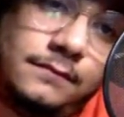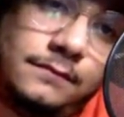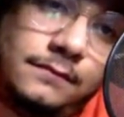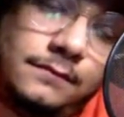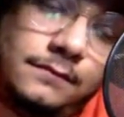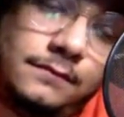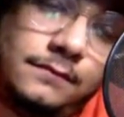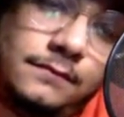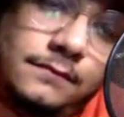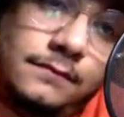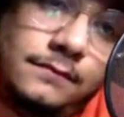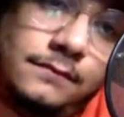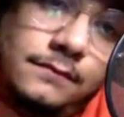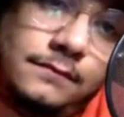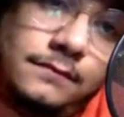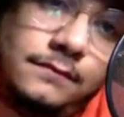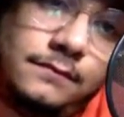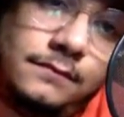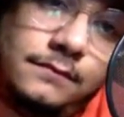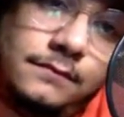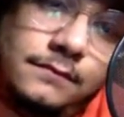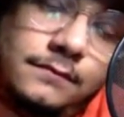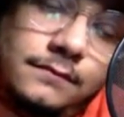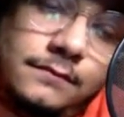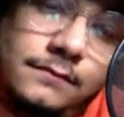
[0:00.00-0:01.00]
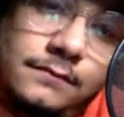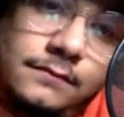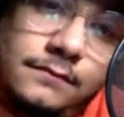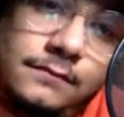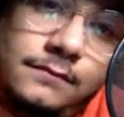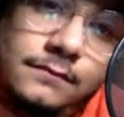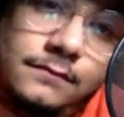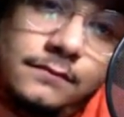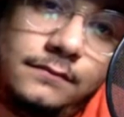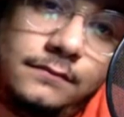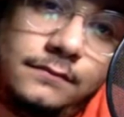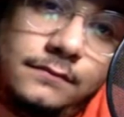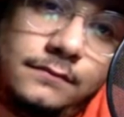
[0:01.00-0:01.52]

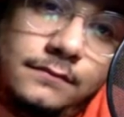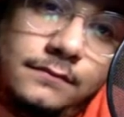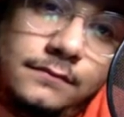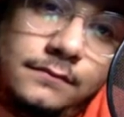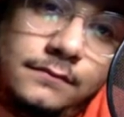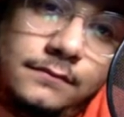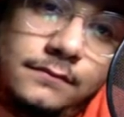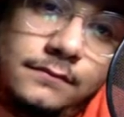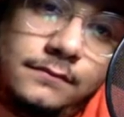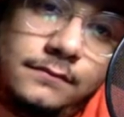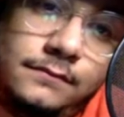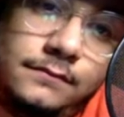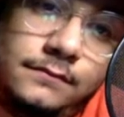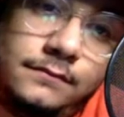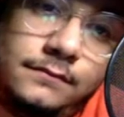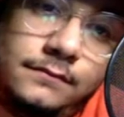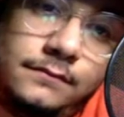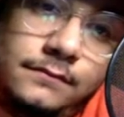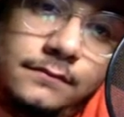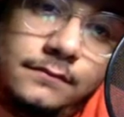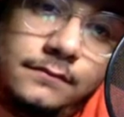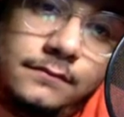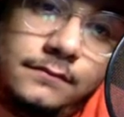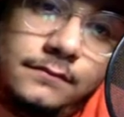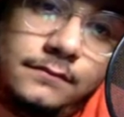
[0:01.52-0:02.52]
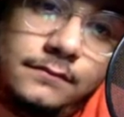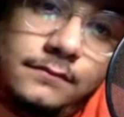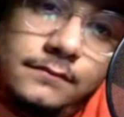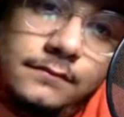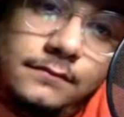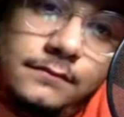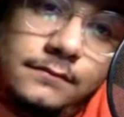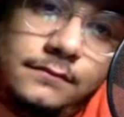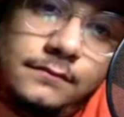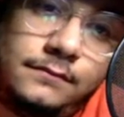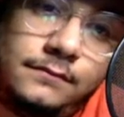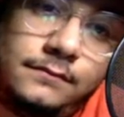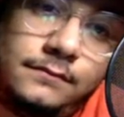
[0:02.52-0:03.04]

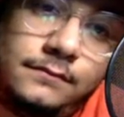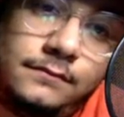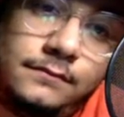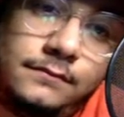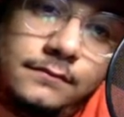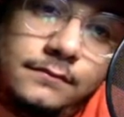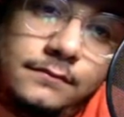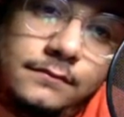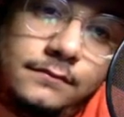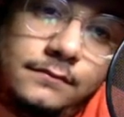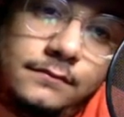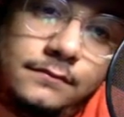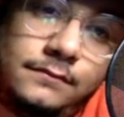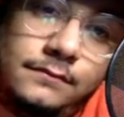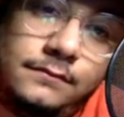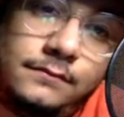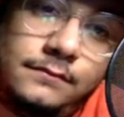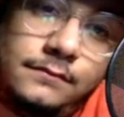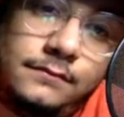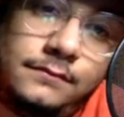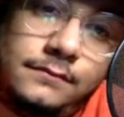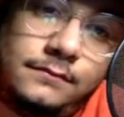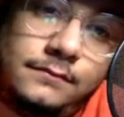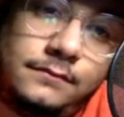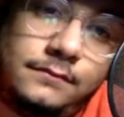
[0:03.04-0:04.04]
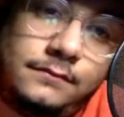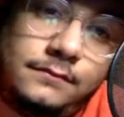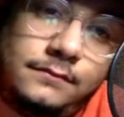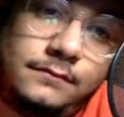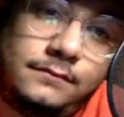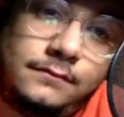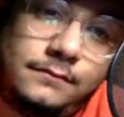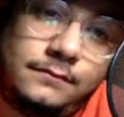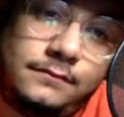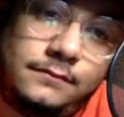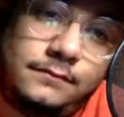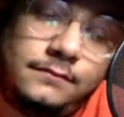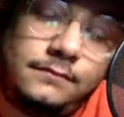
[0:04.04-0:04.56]

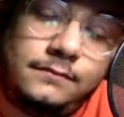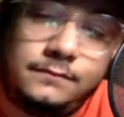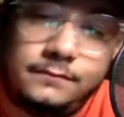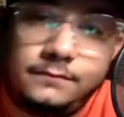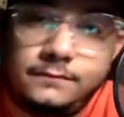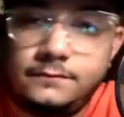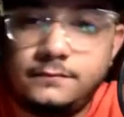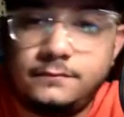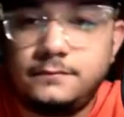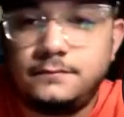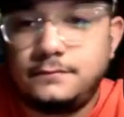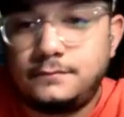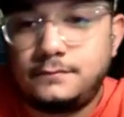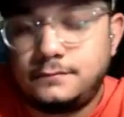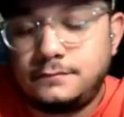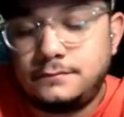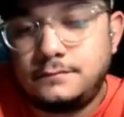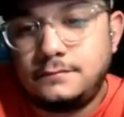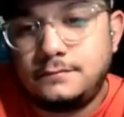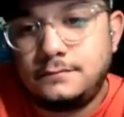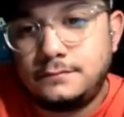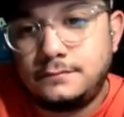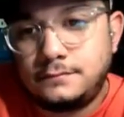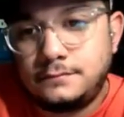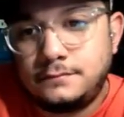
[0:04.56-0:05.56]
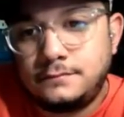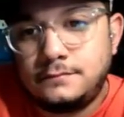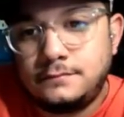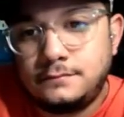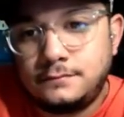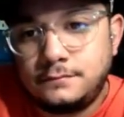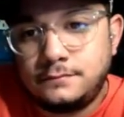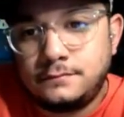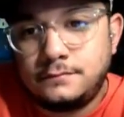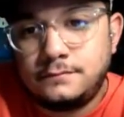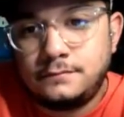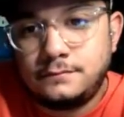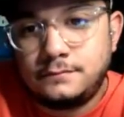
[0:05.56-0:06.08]

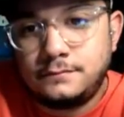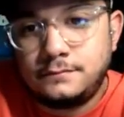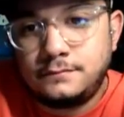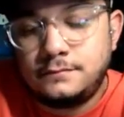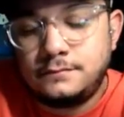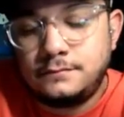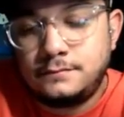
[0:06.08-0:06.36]
(not speaking)